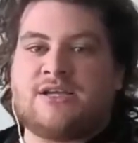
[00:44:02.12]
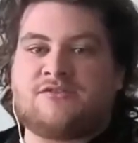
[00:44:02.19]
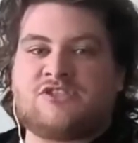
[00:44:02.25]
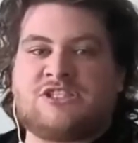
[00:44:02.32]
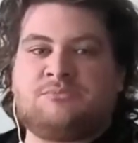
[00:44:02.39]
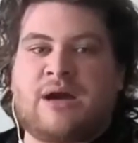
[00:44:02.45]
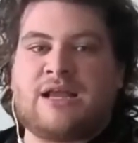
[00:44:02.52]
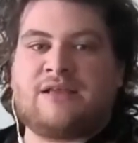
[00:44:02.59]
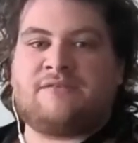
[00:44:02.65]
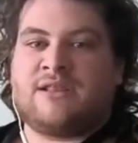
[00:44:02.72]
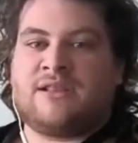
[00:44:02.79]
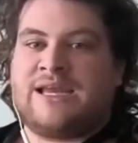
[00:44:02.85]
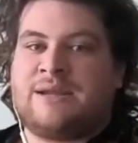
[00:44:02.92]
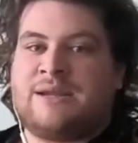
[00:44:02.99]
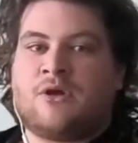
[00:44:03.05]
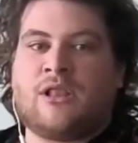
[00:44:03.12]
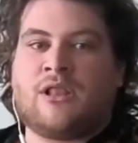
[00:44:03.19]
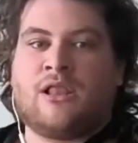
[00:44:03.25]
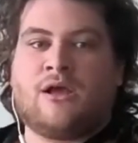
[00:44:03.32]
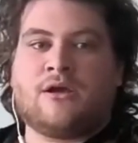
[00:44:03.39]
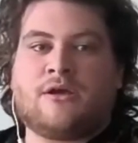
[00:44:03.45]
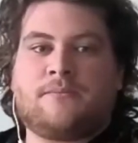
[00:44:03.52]
of spiteful inner
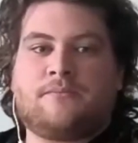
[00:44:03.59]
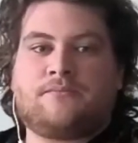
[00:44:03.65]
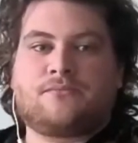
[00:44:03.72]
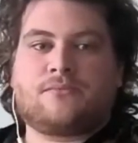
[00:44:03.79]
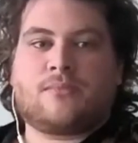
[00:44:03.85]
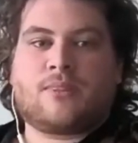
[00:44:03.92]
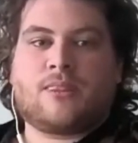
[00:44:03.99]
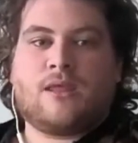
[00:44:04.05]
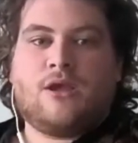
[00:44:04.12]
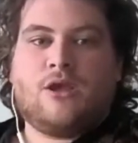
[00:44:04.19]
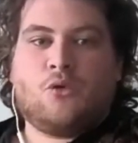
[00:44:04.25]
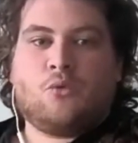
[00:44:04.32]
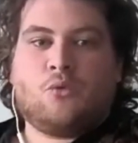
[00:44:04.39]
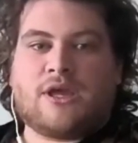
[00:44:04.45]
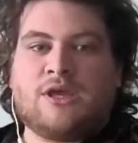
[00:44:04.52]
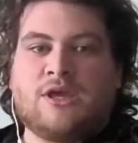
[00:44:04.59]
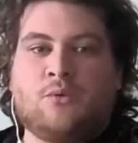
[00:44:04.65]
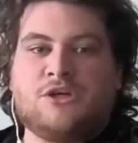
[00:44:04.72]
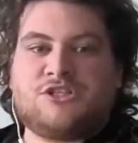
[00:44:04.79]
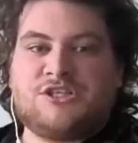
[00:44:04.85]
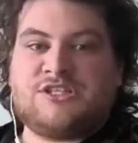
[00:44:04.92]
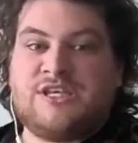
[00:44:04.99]
monologue. What he
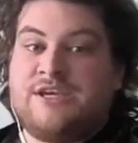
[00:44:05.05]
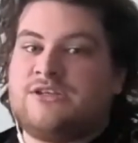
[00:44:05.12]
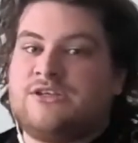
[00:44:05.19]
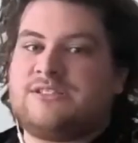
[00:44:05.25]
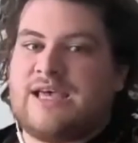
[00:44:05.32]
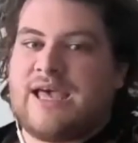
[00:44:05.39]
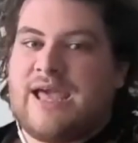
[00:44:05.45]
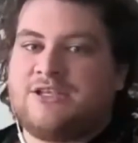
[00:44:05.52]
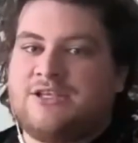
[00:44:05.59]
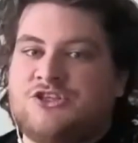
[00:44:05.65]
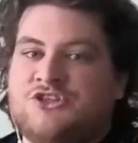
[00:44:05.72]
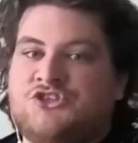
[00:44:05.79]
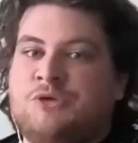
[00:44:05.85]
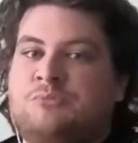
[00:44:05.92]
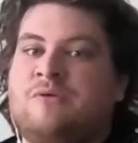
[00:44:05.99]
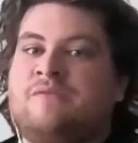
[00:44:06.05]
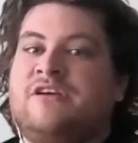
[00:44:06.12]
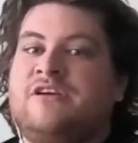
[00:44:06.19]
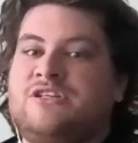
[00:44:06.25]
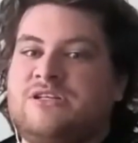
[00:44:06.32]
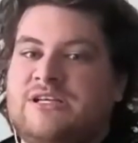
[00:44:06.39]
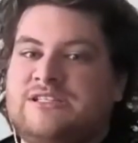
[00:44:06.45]
wishes he could say to the
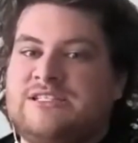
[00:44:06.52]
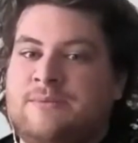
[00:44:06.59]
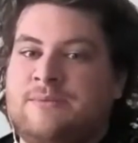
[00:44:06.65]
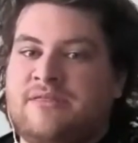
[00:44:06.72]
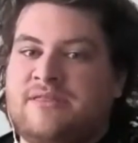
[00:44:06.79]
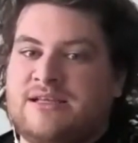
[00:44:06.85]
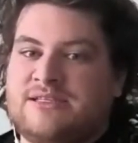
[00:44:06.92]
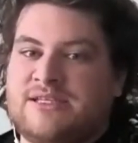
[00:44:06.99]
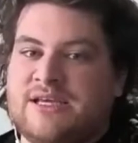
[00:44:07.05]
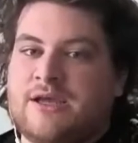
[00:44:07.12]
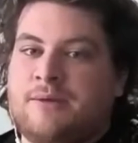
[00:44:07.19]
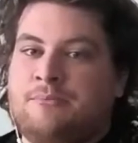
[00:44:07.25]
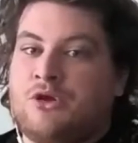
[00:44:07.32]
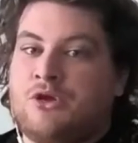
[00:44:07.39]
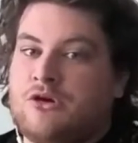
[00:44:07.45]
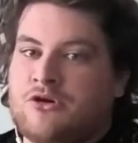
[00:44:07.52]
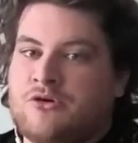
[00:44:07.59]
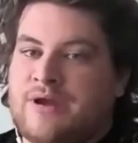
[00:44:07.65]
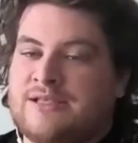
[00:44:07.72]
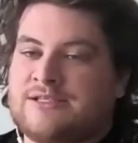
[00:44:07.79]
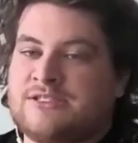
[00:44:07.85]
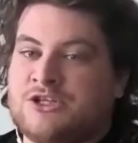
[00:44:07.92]
superficially sympathetic
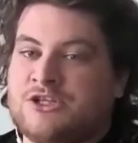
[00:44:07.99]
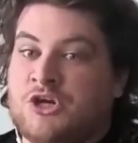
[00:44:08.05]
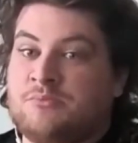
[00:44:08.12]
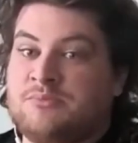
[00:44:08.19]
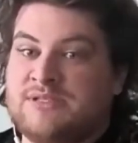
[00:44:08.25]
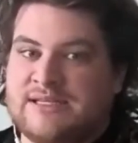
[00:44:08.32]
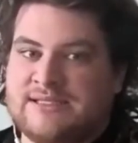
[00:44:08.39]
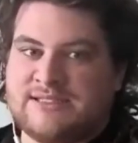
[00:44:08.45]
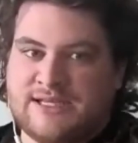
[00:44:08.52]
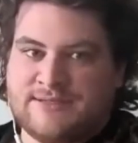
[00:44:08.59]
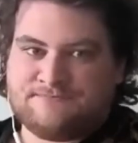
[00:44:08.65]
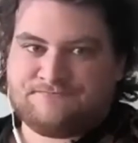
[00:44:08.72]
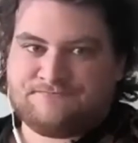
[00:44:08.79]
bureaucrats at the job centre.